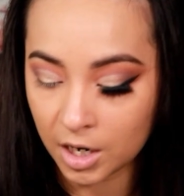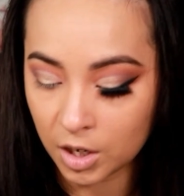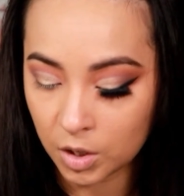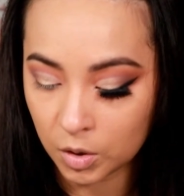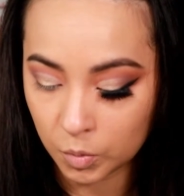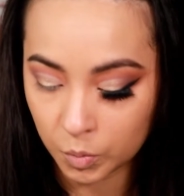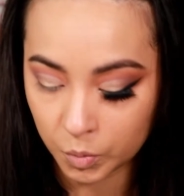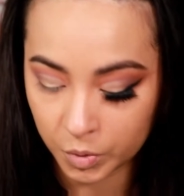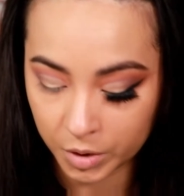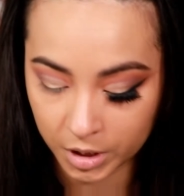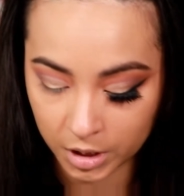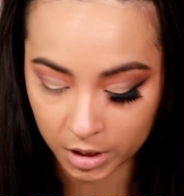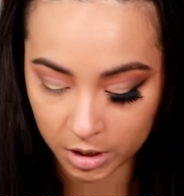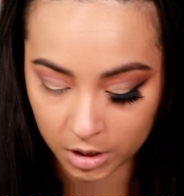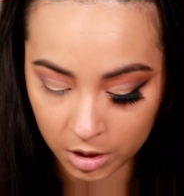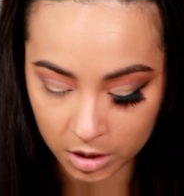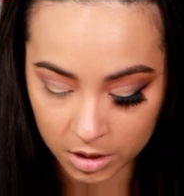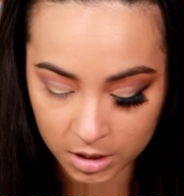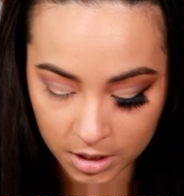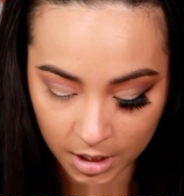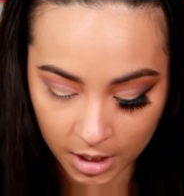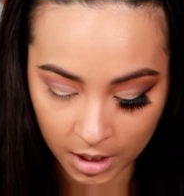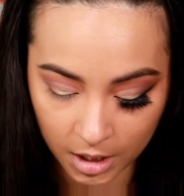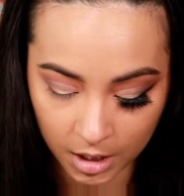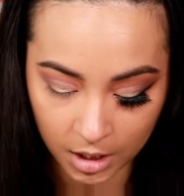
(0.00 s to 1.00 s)
Now we're gonna
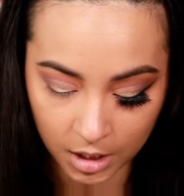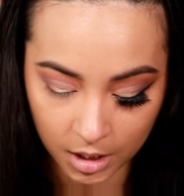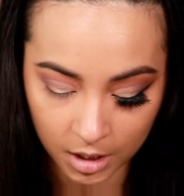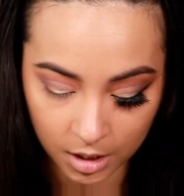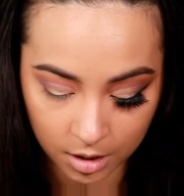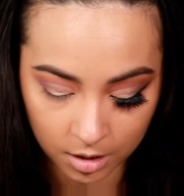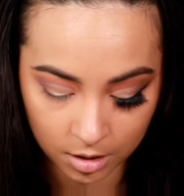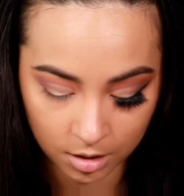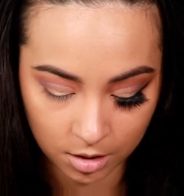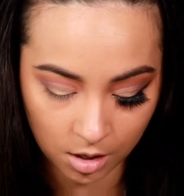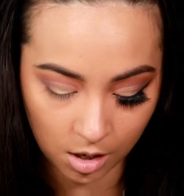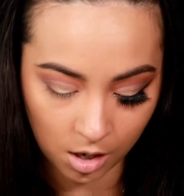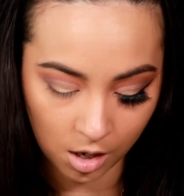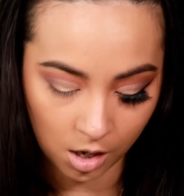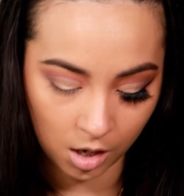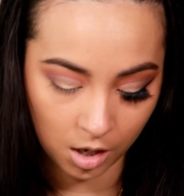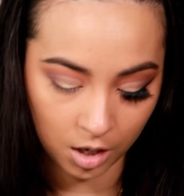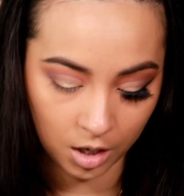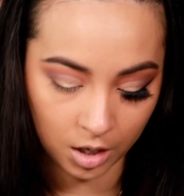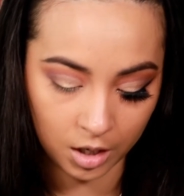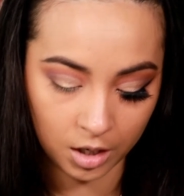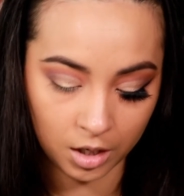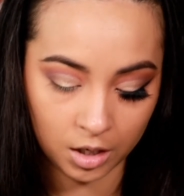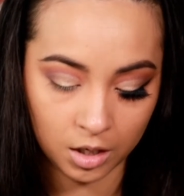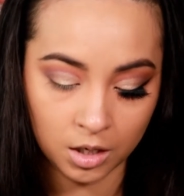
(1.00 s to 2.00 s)
take
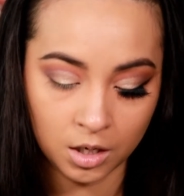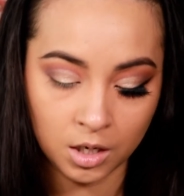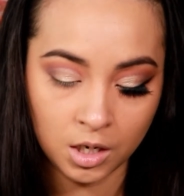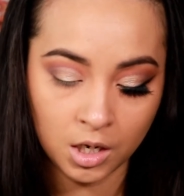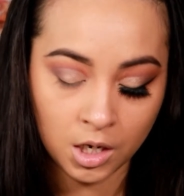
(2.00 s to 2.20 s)
our